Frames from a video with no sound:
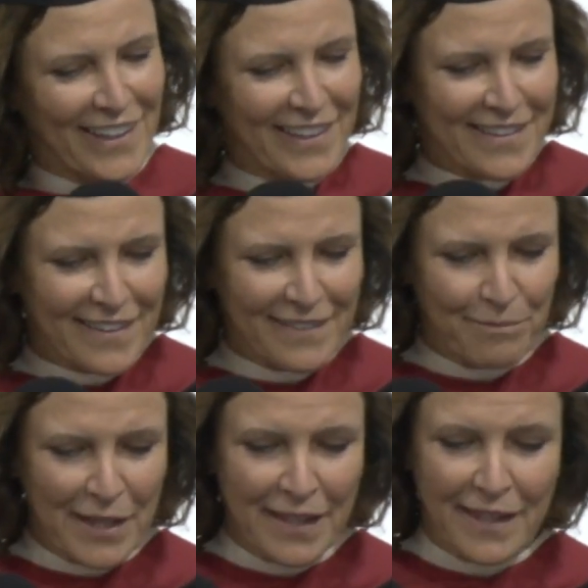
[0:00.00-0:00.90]
it
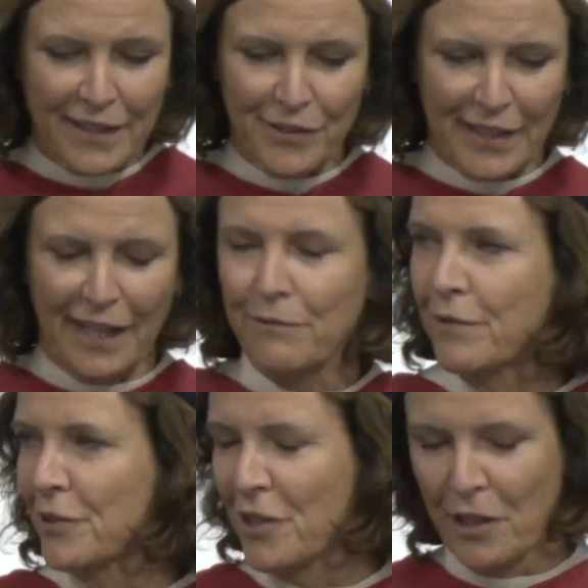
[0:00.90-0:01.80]
doesn't mean that you can't
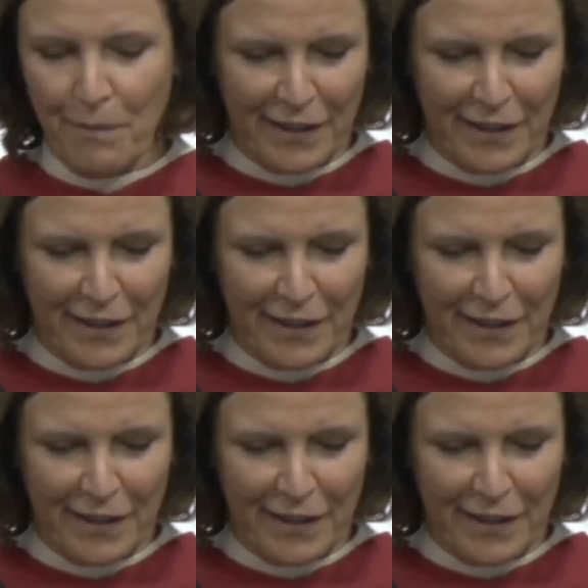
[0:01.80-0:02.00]
feel good about